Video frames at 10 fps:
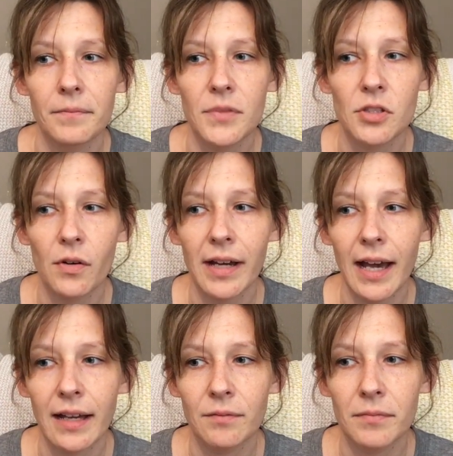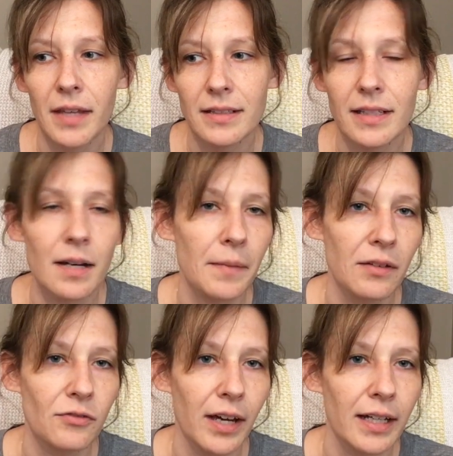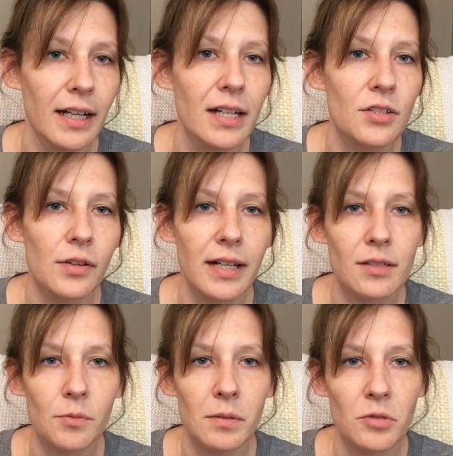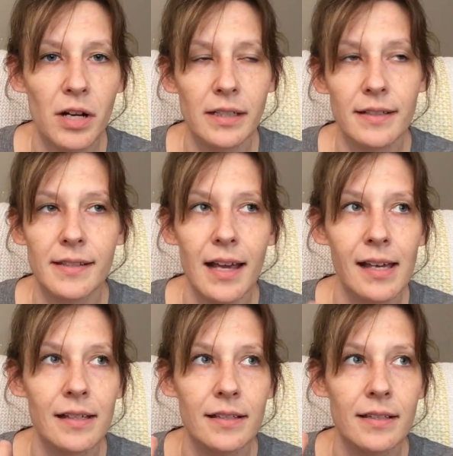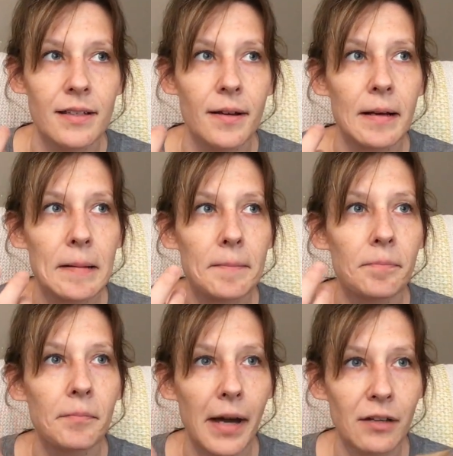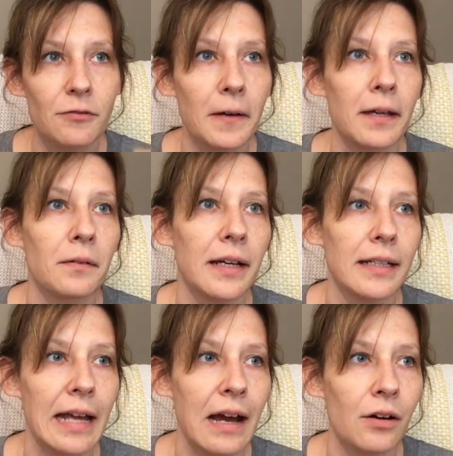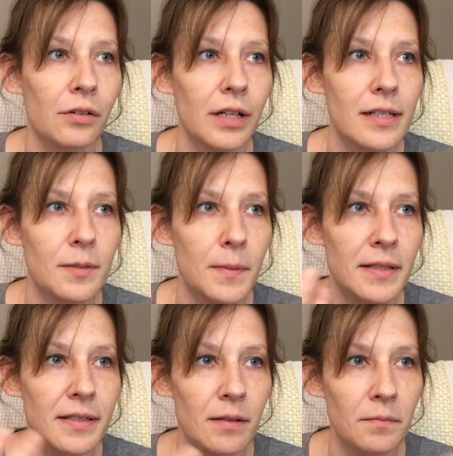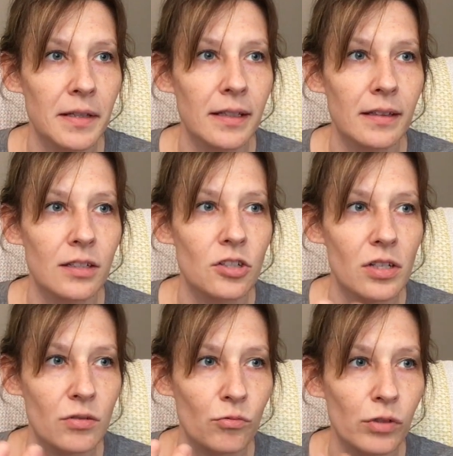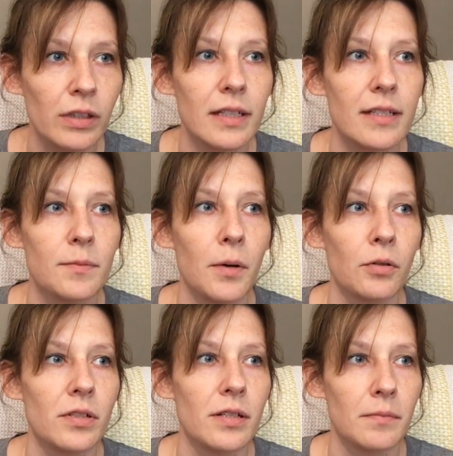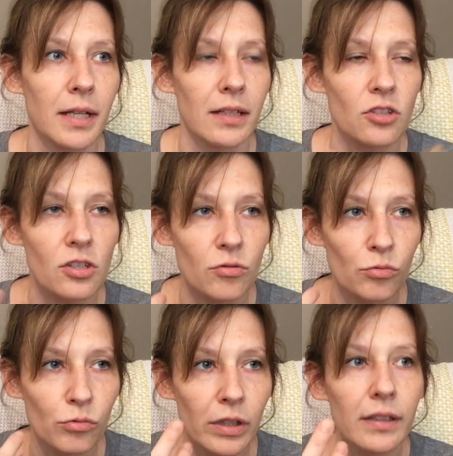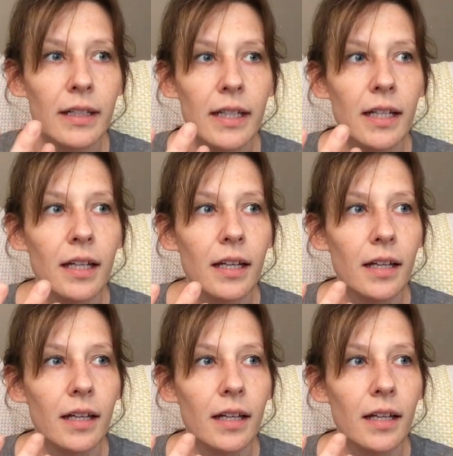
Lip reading: So I that's not my fight. So I guess what I'm trying to say is my fight right now has been something that just really spoke to me, just really